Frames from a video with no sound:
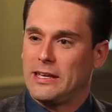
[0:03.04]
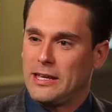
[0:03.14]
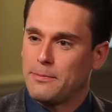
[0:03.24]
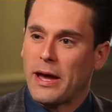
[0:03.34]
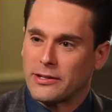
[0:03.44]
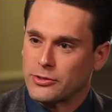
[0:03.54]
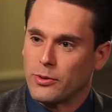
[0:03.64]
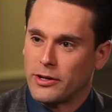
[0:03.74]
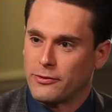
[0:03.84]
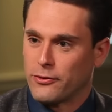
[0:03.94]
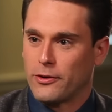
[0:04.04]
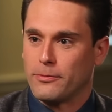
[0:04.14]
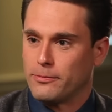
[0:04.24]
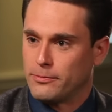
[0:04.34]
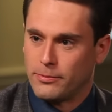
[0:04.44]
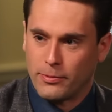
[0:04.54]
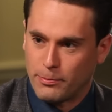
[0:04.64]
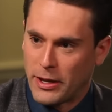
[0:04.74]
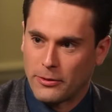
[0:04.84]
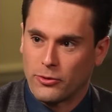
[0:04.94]
He passed away from
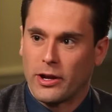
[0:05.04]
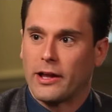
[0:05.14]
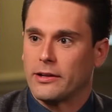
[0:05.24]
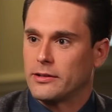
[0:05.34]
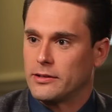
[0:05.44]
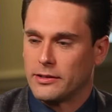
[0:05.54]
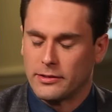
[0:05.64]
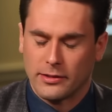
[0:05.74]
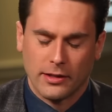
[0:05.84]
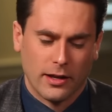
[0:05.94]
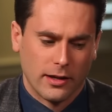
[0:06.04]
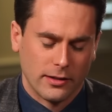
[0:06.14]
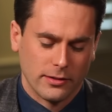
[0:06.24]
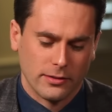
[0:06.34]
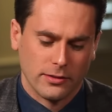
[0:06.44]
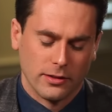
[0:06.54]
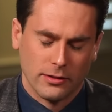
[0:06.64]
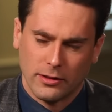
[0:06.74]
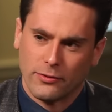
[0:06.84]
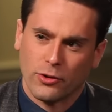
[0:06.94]
pancreatic and
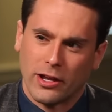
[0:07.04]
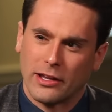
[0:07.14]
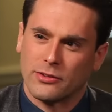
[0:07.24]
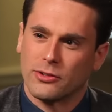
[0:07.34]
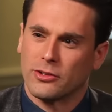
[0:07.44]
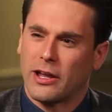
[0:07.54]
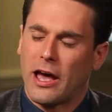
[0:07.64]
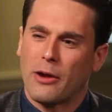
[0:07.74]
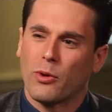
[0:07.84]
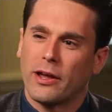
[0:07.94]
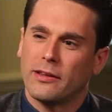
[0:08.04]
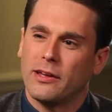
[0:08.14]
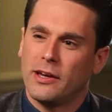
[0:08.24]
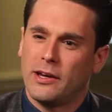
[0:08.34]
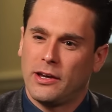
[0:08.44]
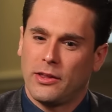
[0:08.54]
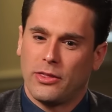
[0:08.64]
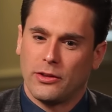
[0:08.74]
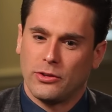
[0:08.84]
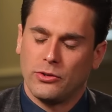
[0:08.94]
liver cancer. And I read
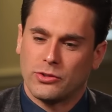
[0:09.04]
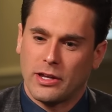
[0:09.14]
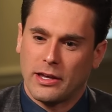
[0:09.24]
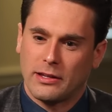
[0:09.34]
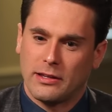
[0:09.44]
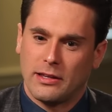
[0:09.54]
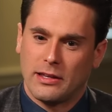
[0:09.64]
that you said